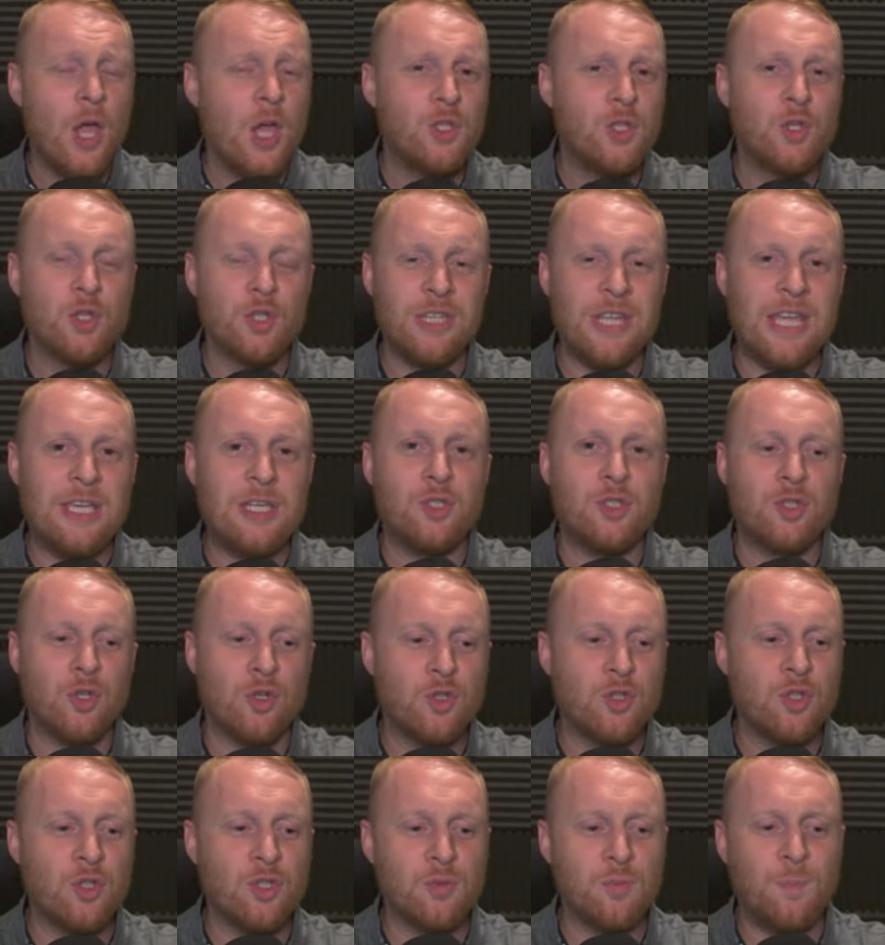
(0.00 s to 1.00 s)
Just it
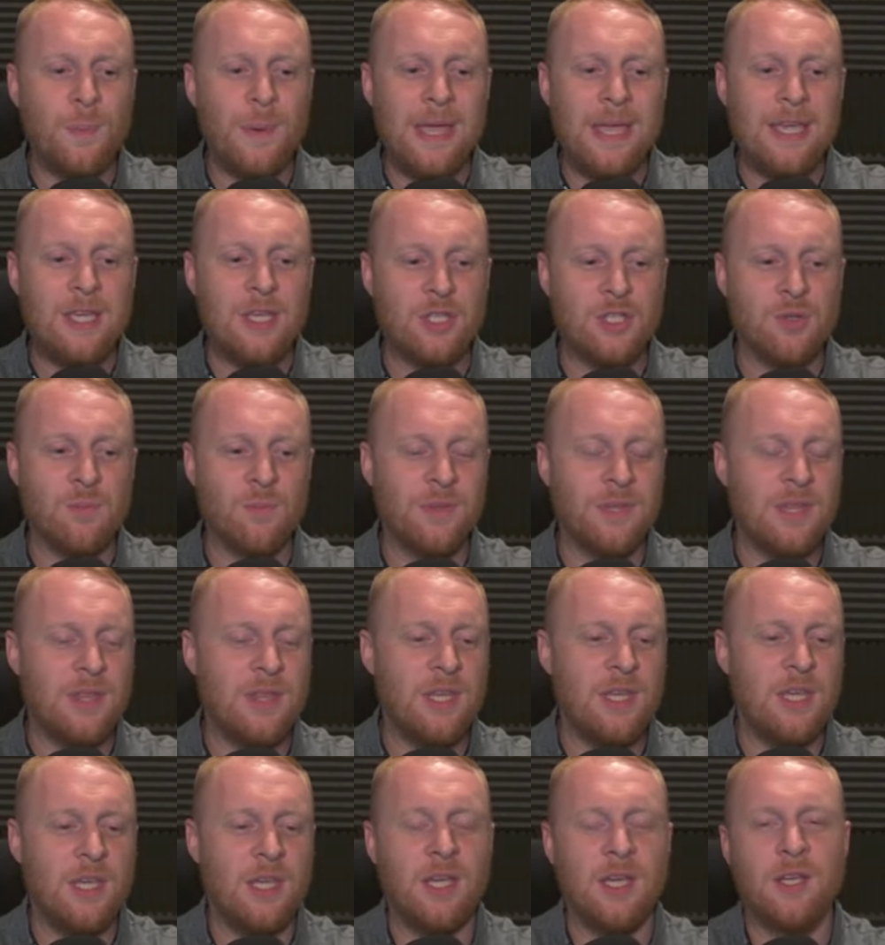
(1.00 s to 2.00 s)
should just be something
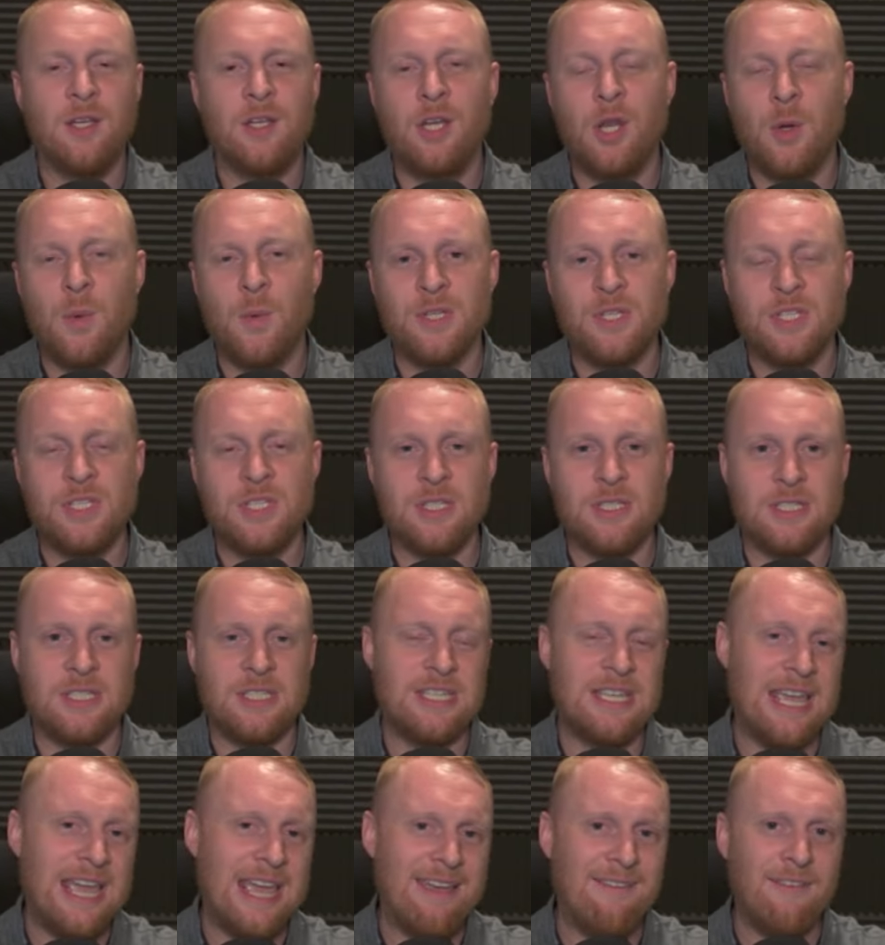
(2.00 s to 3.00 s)
that you can do as
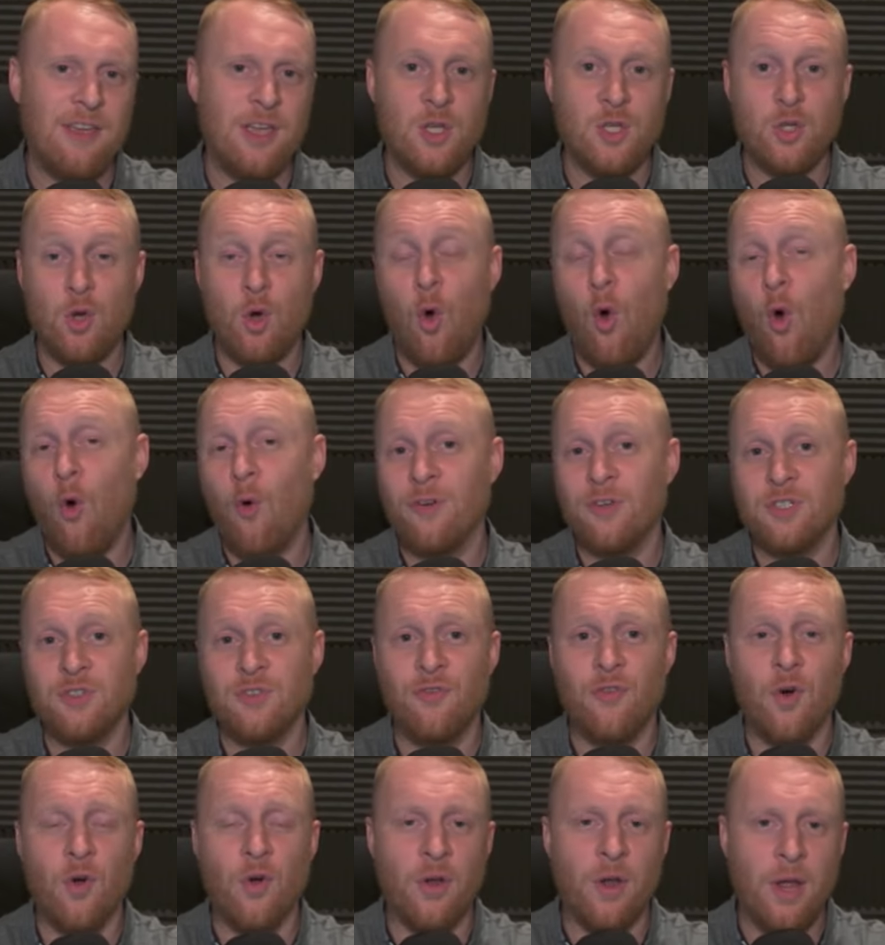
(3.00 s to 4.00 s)
serious or as
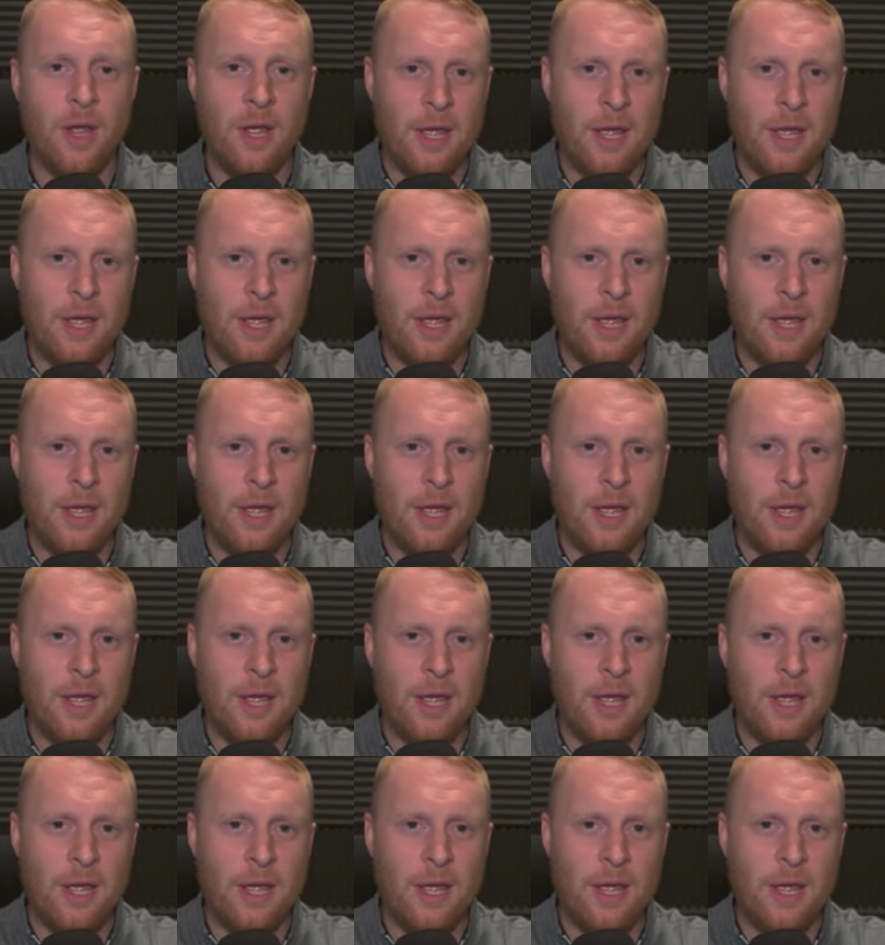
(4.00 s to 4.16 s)
fun.